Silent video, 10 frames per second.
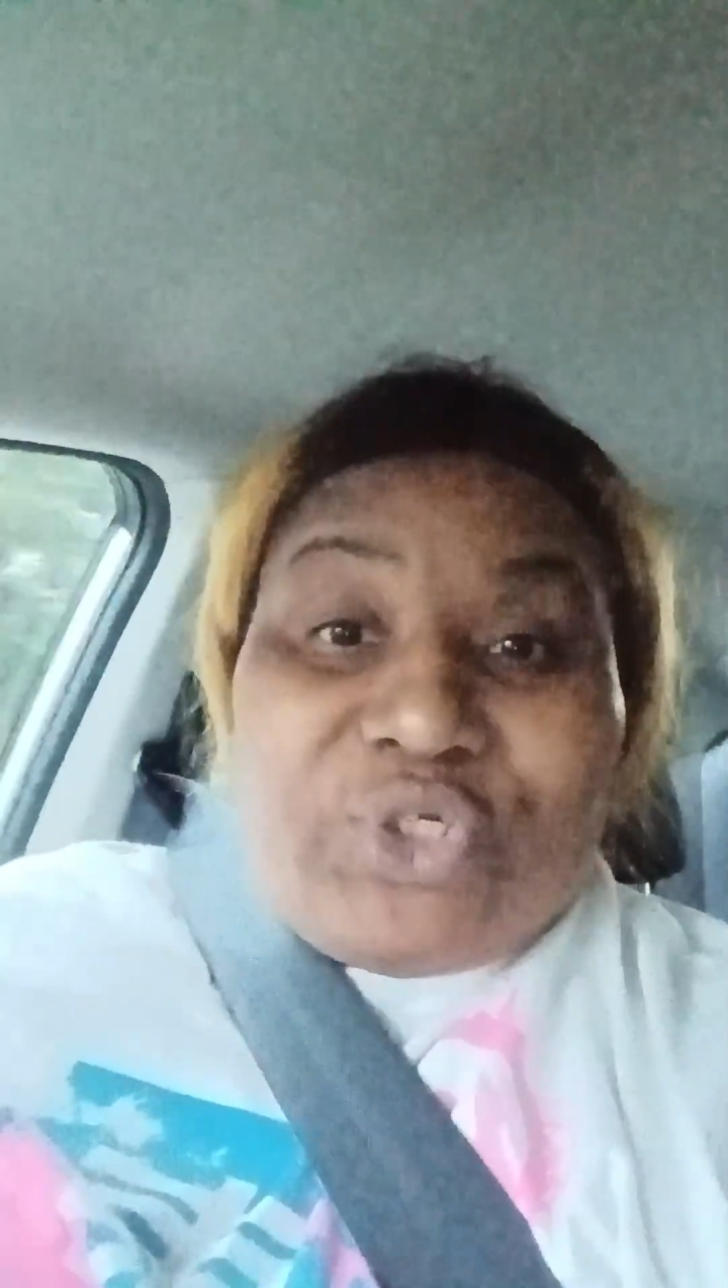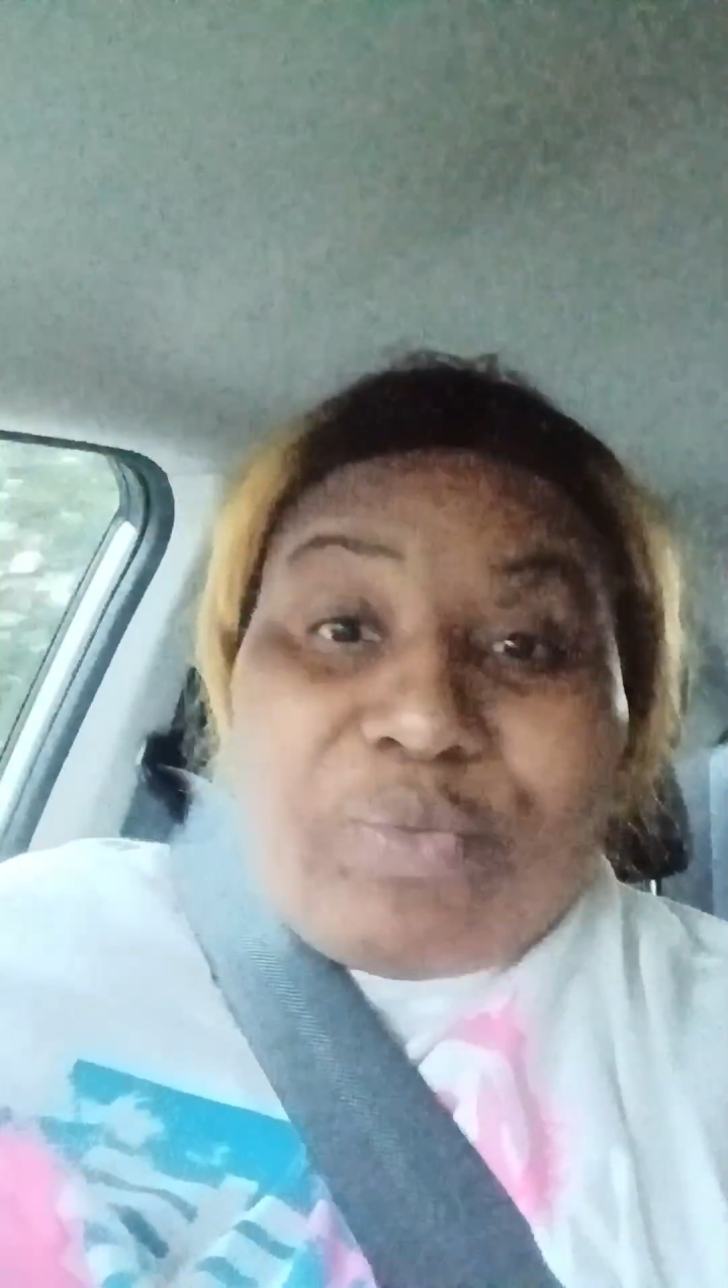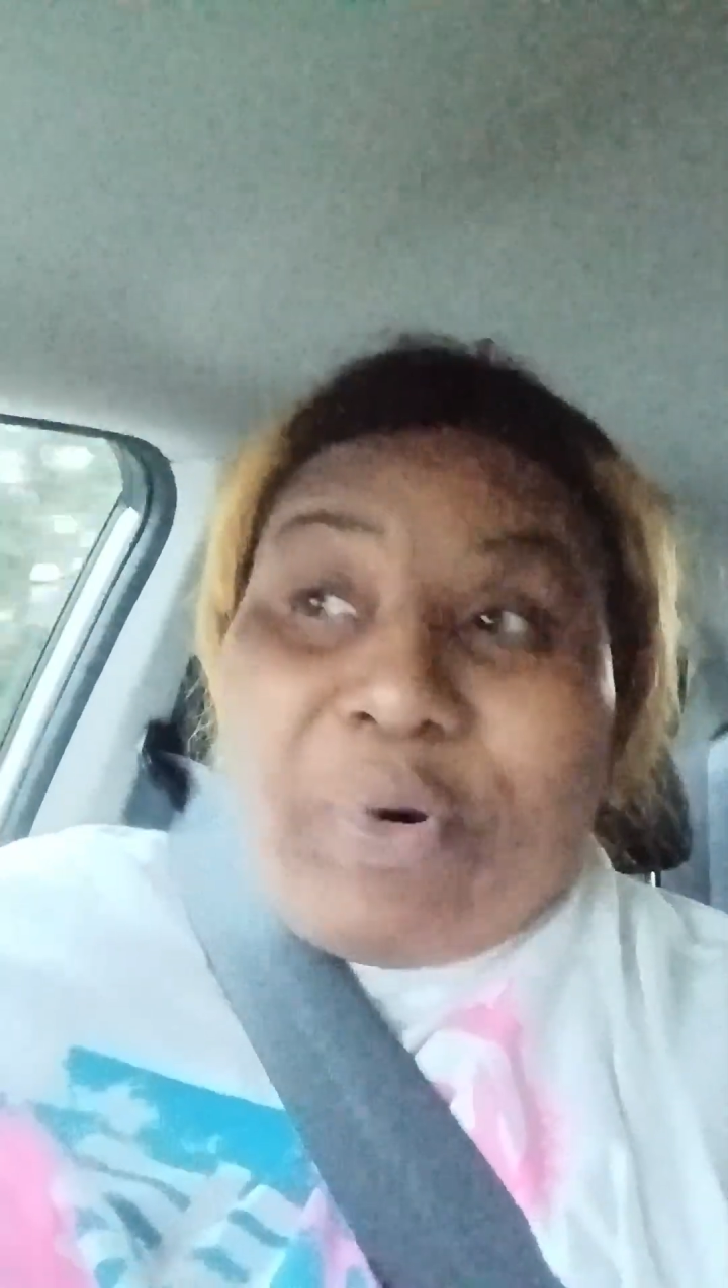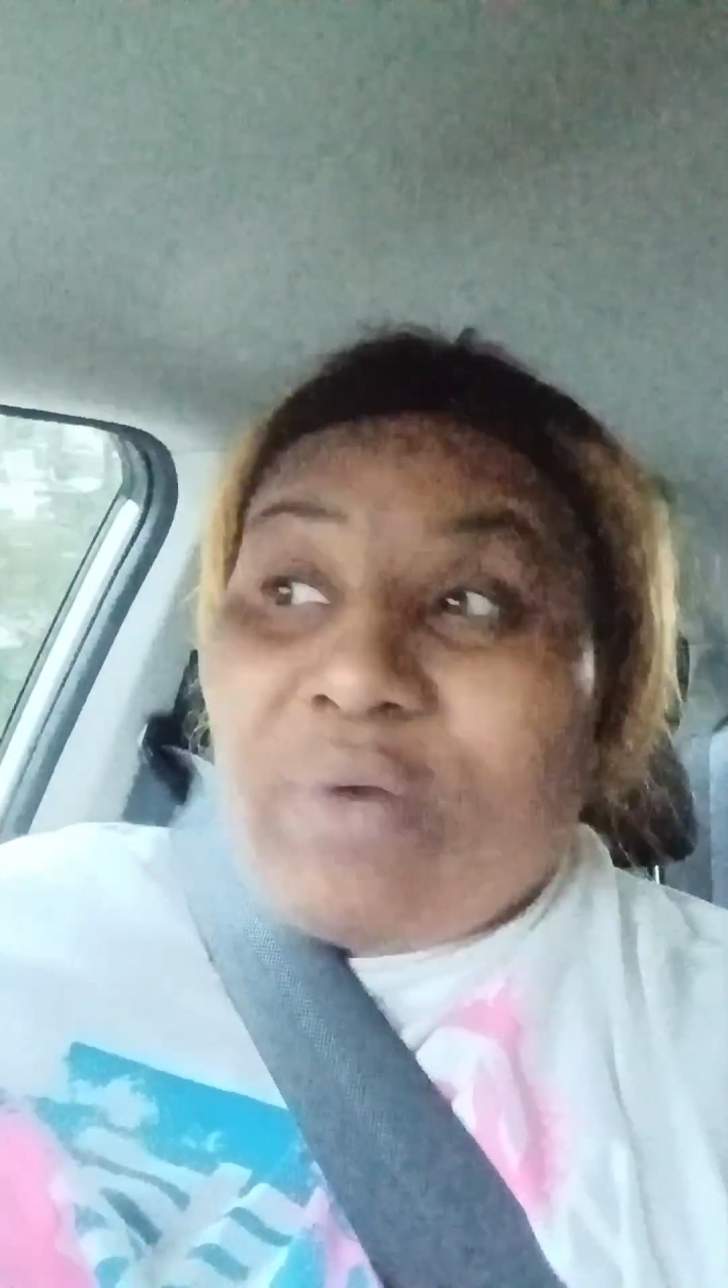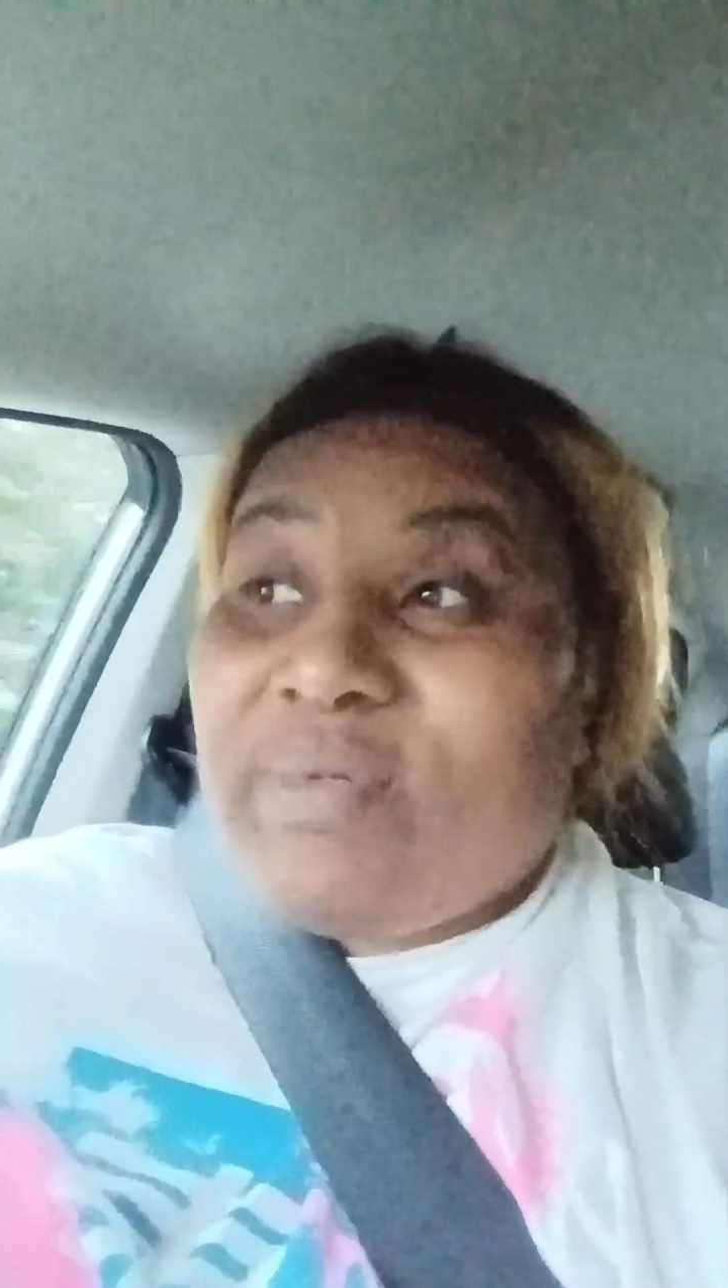your
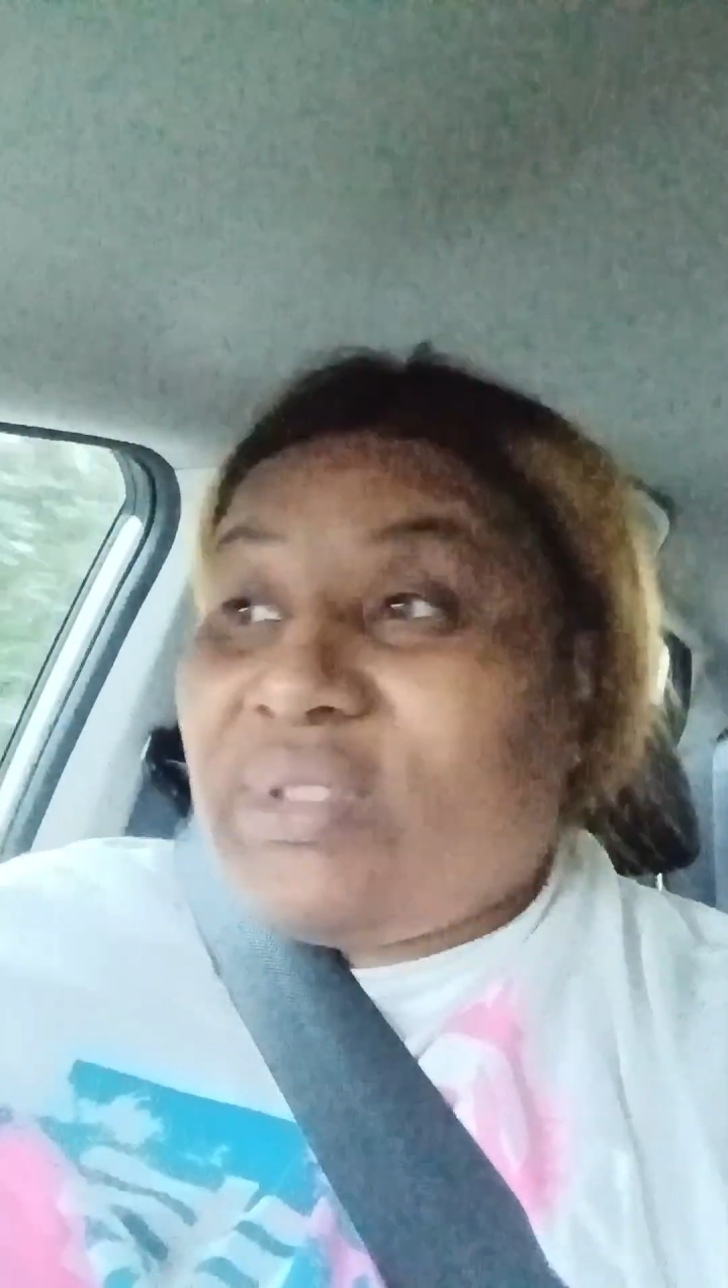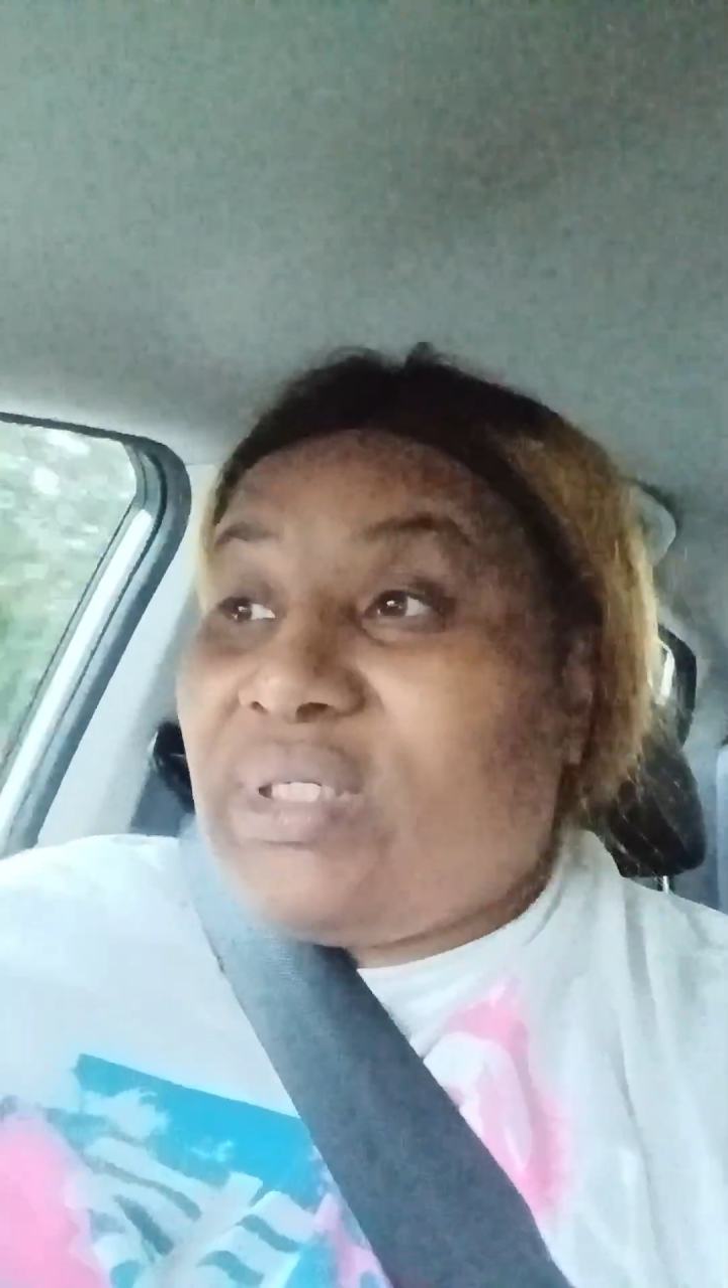purpose